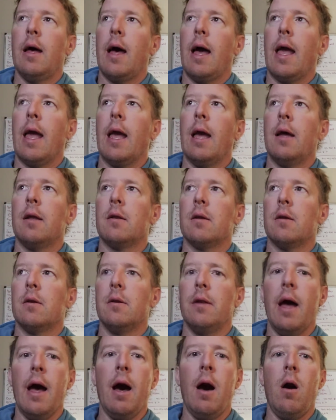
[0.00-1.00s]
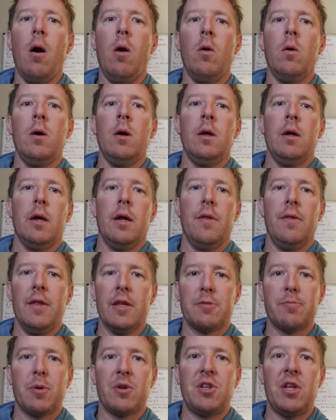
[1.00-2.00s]
And now, in
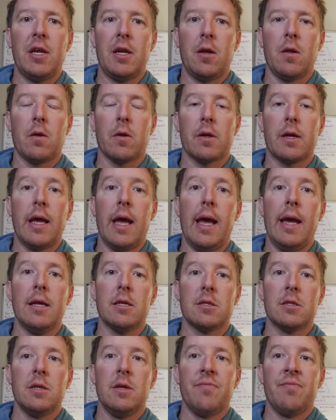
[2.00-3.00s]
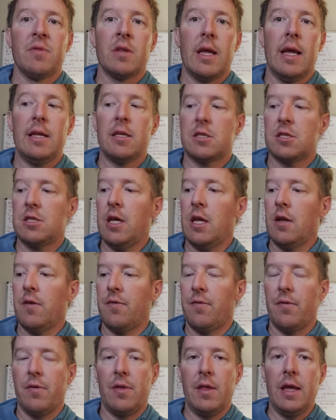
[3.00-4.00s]
this particular case, instead
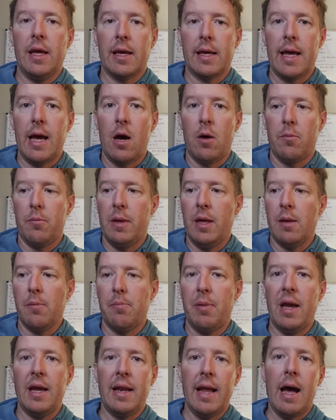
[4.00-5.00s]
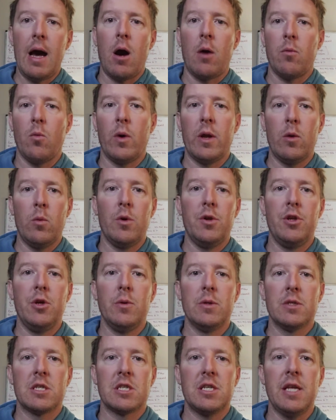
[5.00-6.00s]
of the account being paid out, what it would do
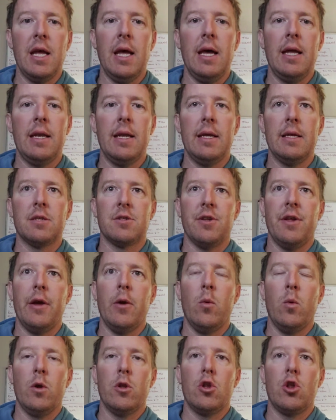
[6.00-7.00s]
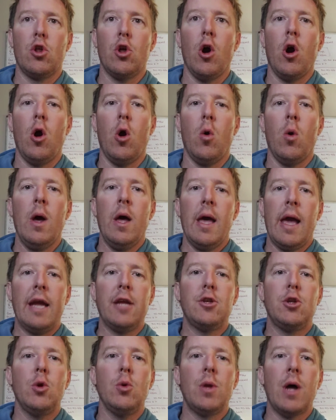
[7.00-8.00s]
instead is it would show a
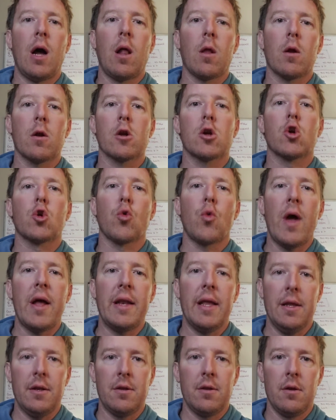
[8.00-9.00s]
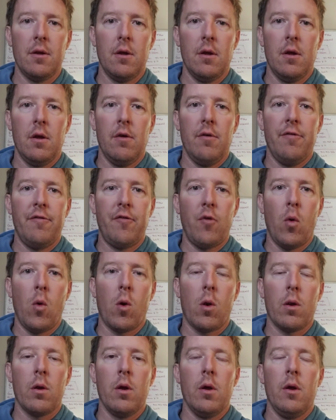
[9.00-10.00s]
$2 credit
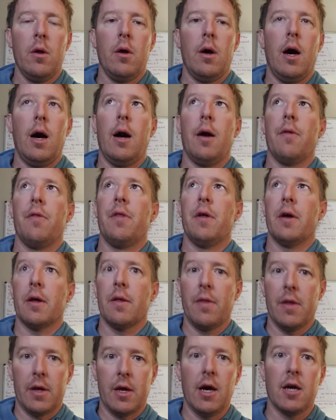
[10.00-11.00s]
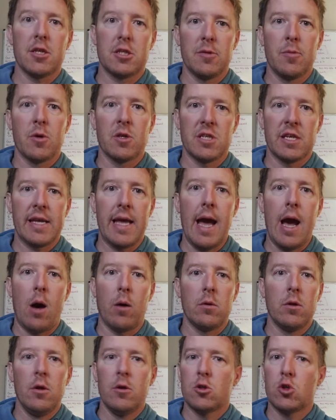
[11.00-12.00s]
for the customer's account.
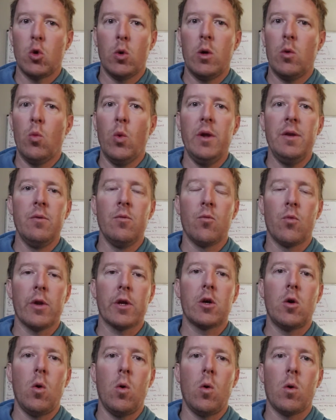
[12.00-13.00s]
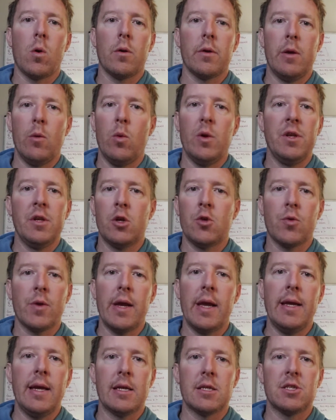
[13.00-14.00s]
So it wouldn't record, it wouldn't
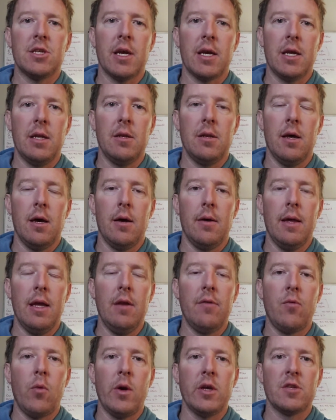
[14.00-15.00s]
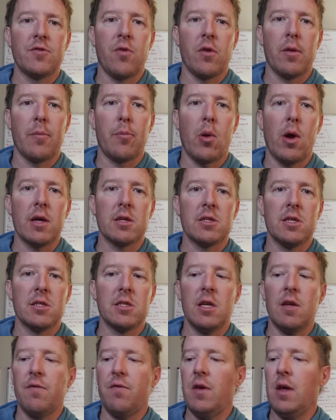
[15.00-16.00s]
create a second invoice for the
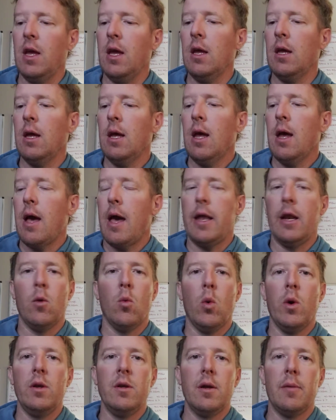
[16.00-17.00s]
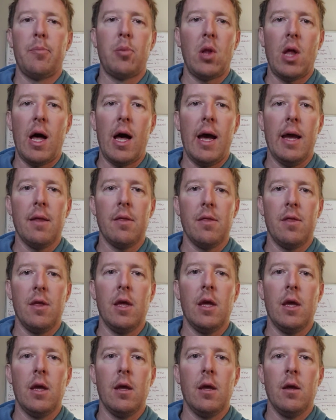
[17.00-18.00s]
processing fee, and it wouldn't apply
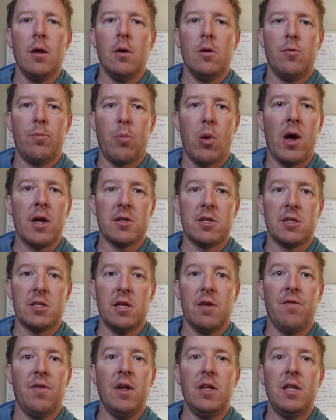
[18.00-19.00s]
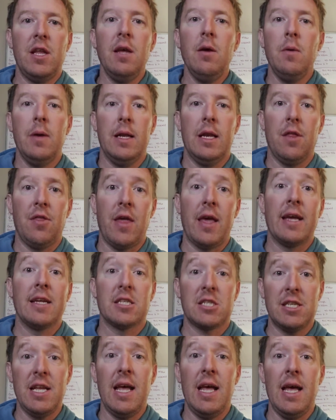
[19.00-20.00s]
the processing fee to anything.
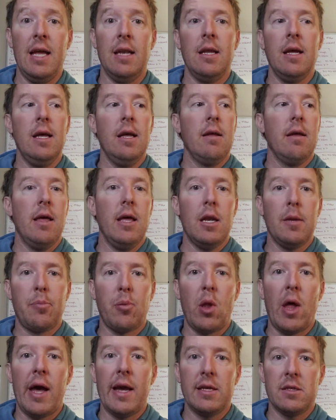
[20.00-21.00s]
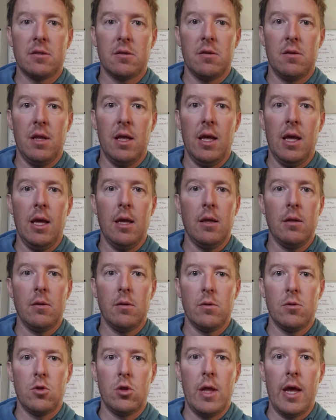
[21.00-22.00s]
Instead, it applies the
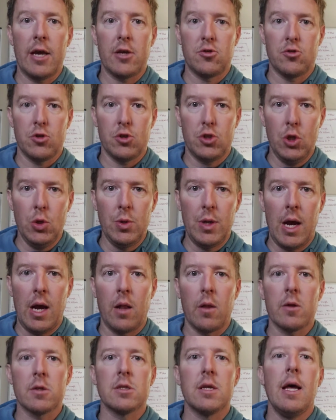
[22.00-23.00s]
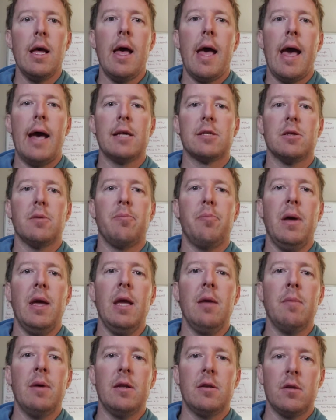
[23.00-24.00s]
extra $2 as a
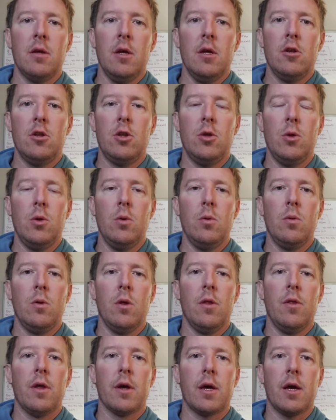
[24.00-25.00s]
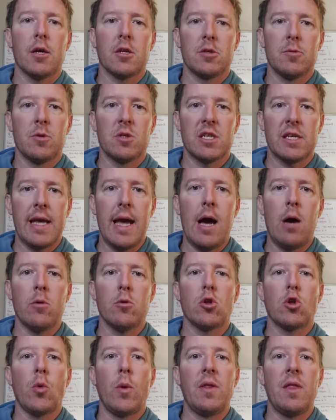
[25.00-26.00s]
payment to the customer's account,
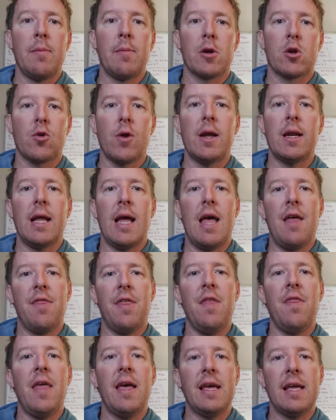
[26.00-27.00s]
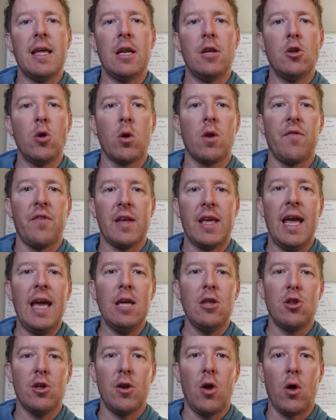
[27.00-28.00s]
showing them a credit. And then they get a
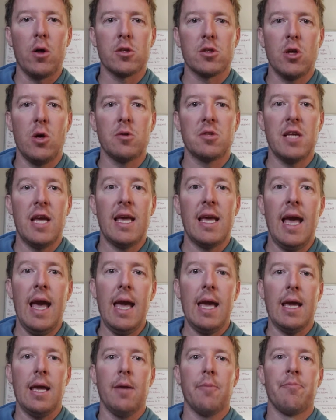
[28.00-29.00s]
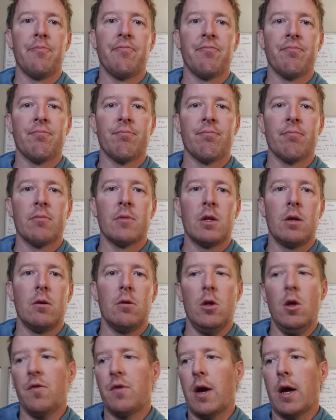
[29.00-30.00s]
notification also saying, hey,
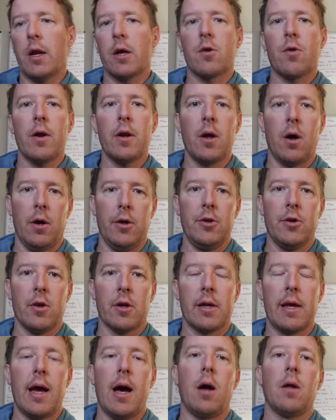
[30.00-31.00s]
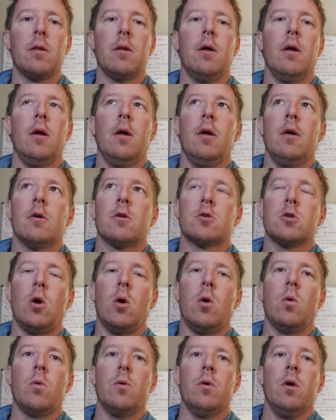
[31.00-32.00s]
you've got a credit on your account.
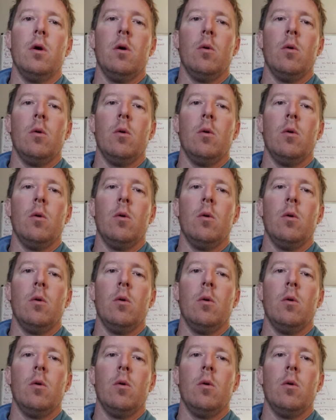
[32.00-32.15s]
So